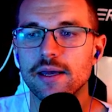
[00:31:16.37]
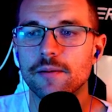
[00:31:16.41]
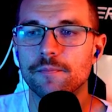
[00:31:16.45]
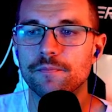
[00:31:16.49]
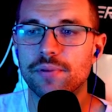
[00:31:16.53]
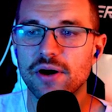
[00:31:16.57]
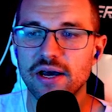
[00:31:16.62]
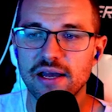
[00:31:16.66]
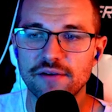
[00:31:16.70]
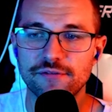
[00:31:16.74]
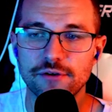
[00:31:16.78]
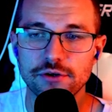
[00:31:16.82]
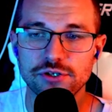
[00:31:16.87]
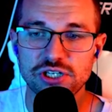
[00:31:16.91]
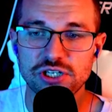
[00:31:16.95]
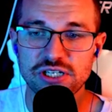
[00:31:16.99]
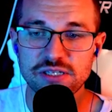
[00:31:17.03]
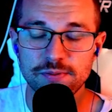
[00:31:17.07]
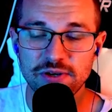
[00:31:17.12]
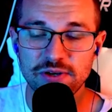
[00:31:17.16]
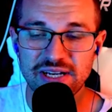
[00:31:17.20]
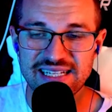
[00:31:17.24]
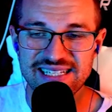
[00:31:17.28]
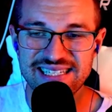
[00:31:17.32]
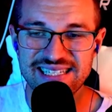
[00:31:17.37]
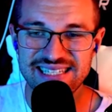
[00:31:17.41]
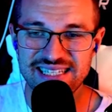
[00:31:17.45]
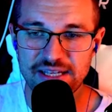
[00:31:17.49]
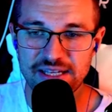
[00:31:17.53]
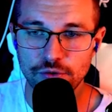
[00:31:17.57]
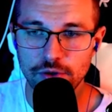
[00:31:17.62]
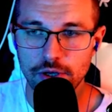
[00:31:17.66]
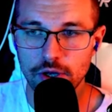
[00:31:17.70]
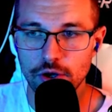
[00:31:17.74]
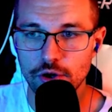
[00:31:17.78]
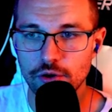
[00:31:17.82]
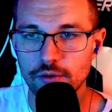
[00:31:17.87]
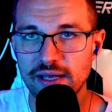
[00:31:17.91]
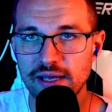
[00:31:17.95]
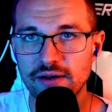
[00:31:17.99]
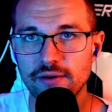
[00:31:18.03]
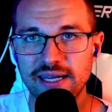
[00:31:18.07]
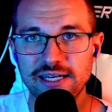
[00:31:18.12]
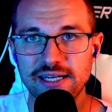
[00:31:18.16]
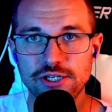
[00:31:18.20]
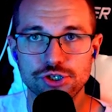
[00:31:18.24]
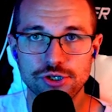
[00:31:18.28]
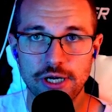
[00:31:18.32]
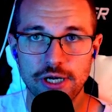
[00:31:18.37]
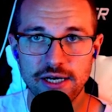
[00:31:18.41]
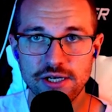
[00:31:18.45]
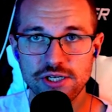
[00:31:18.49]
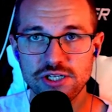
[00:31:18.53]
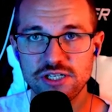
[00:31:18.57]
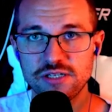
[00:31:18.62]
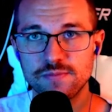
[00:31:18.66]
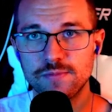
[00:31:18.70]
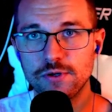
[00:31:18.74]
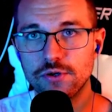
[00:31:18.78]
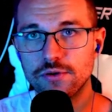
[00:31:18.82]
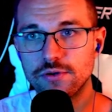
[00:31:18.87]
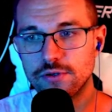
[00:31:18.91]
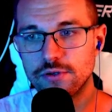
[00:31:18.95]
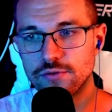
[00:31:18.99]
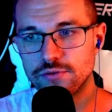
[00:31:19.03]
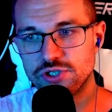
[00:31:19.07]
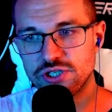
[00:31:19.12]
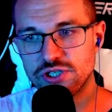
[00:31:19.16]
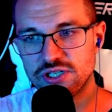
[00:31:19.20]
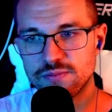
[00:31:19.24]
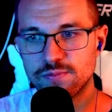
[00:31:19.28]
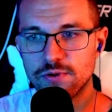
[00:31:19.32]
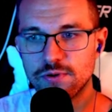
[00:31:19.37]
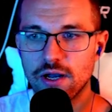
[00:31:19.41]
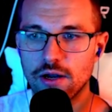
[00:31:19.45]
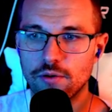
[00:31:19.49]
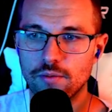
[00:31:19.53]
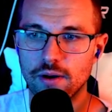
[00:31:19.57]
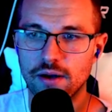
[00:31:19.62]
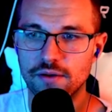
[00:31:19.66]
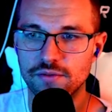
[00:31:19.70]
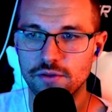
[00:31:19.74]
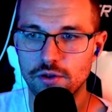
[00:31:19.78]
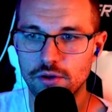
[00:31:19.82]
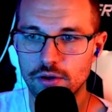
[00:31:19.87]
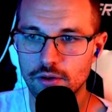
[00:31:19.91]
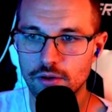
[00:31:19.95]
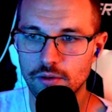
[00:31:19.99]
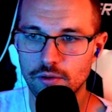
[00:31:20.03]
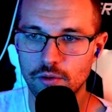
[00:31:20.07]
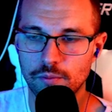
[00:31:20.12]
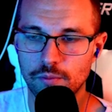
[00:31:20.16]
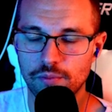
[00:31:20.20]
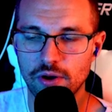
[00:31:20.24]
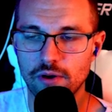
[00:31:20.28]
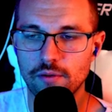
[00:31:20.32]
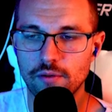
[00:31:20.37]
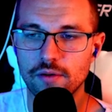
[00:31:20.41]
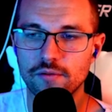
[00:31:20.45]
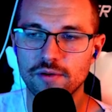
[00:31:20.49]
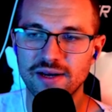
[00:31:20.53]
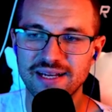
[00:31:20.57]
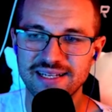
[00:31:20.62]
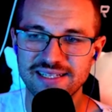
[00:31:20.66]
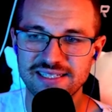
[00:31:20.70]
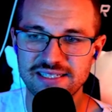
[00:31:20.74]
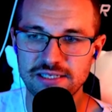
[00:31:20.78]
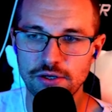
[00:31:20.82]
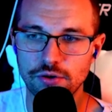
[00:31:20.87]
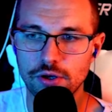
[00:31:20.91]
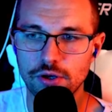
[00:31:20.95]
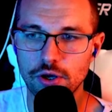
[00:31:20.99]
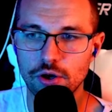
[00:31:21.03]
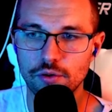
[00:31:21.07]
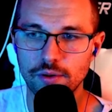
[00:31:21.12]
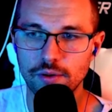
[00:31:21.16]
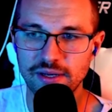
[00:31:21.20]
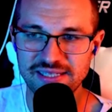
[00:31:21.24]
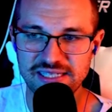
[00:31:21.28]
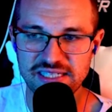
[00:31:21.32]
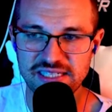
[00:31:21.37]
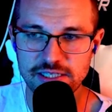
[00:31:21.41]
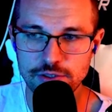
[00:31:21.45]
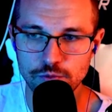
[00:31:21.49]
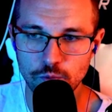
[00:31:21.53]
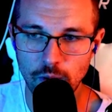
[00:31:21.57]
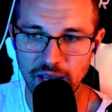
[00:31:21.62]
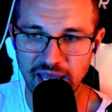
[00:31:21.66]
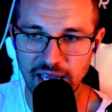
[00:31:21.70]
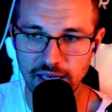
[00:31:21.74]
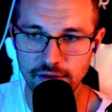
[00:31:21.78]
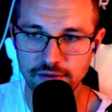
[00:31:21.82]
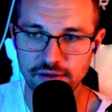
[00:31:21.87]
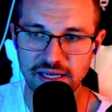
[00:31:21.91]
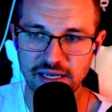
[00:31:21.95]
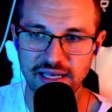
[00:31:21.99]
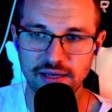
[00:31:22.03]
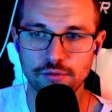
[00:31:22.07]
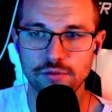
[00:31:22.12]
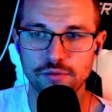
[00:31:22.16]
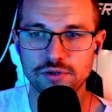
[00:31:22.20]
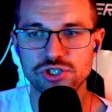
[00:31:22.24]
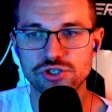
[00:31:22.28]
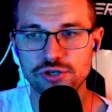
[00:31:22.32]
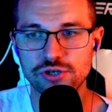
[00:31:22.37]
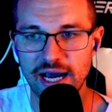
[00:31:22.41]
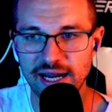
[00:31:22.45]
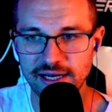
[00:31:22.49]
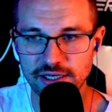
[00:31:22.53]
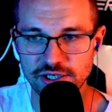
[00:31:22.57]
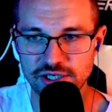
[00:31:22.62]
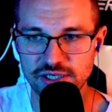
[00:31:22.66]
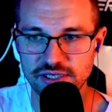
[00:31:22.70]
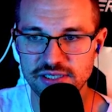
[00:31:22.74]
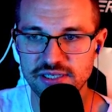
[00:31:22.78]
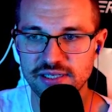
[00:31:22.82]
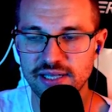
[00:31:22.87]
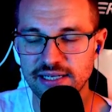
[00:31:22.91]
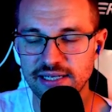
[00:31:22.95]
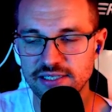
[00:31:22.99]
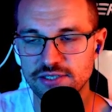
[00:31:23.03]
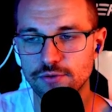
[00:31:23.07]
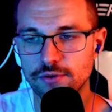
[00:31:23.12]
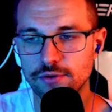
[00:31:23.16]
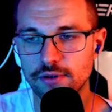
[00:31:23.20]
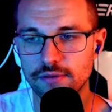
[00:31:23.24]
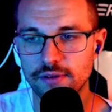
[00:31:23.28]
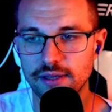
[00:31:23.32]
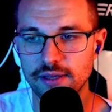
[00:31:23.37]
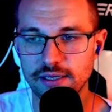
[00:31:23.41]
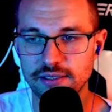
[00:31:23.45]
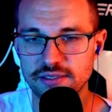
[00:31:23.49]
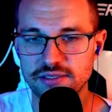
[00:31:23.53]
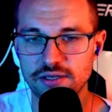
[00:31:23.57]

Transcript: But if you're just playing Silco in a strategist build, you'll just play around Silco and Swain to get strategists and that sort of thing.